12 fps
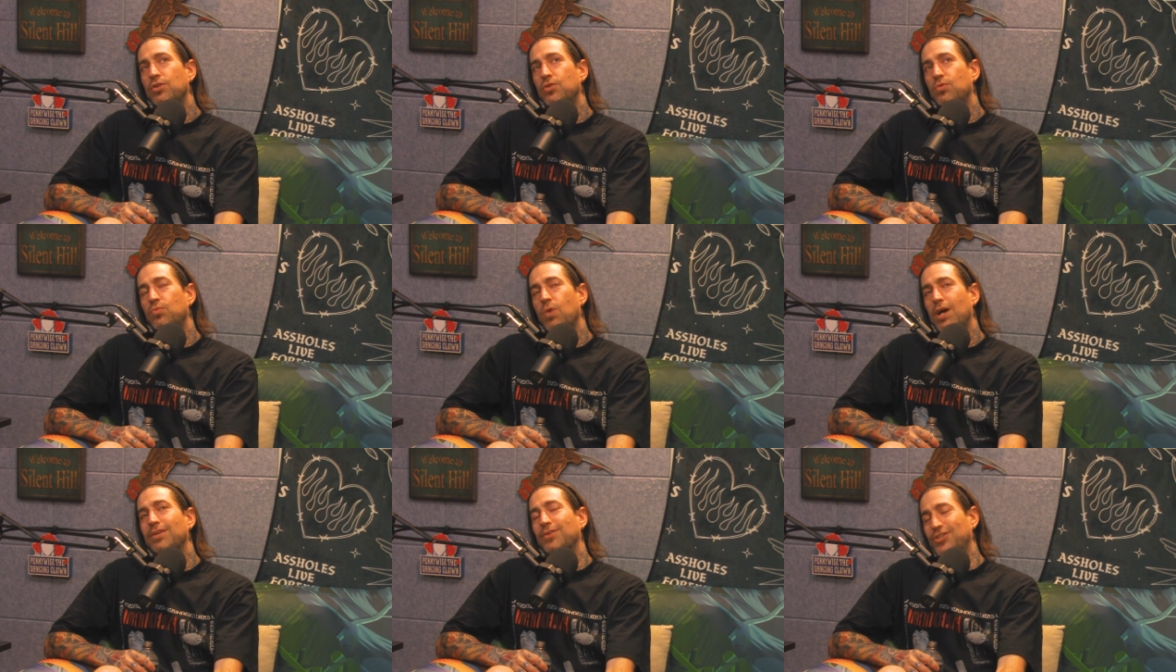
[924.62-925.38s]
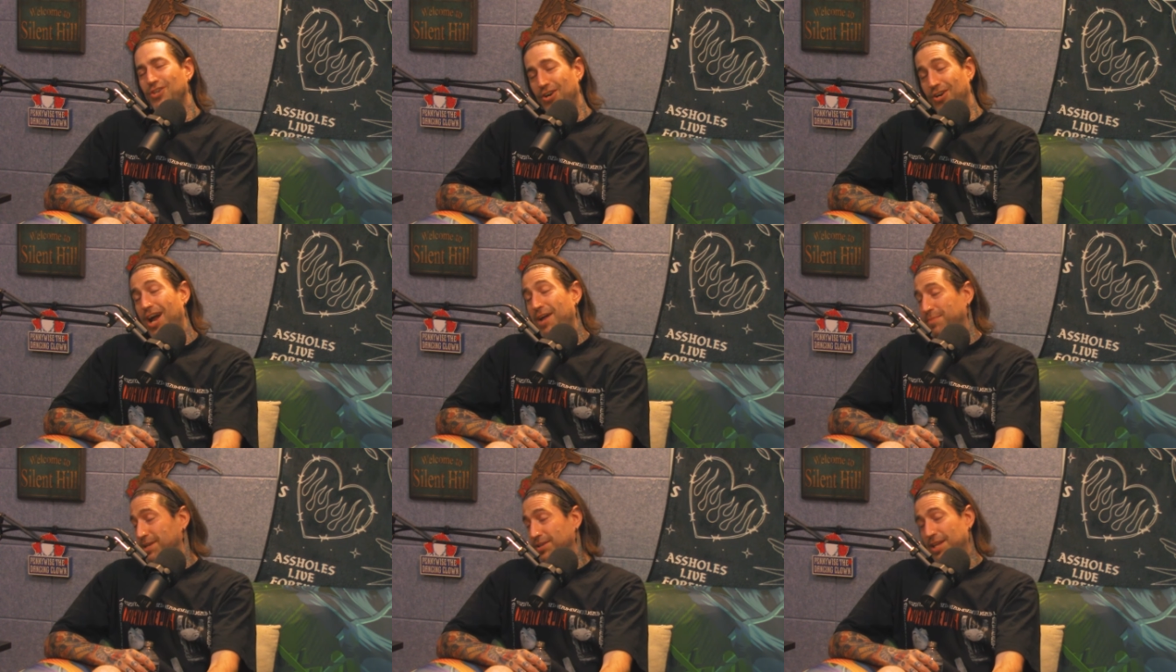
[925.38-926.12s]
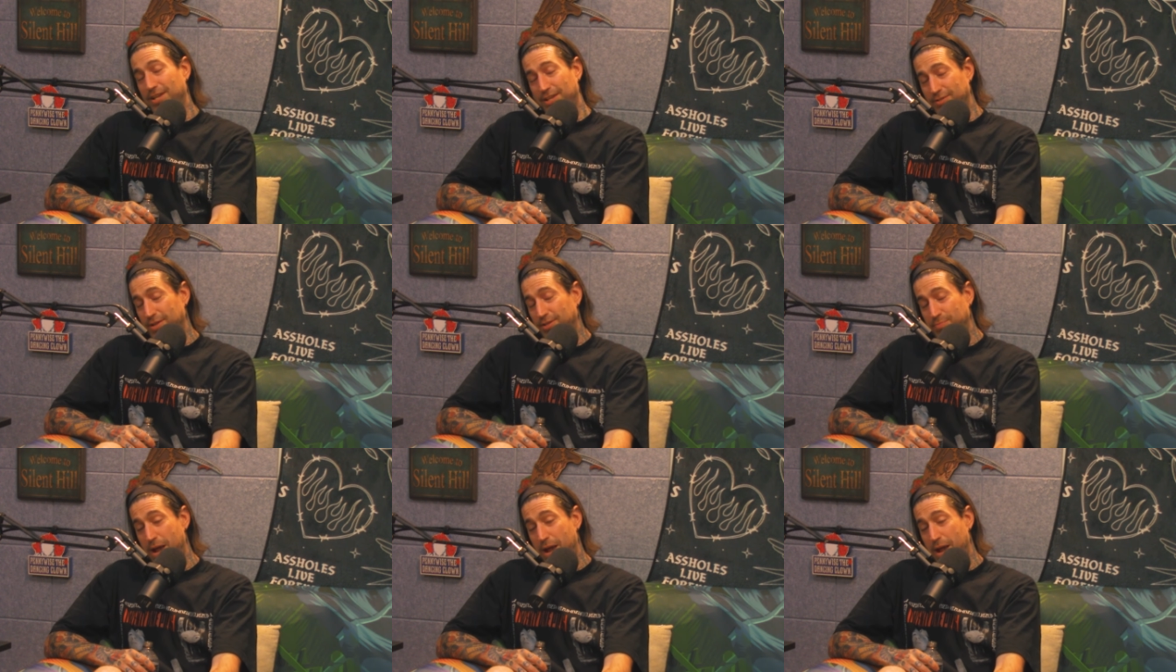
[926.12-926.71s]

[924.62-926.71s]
you sure, I mean it's it's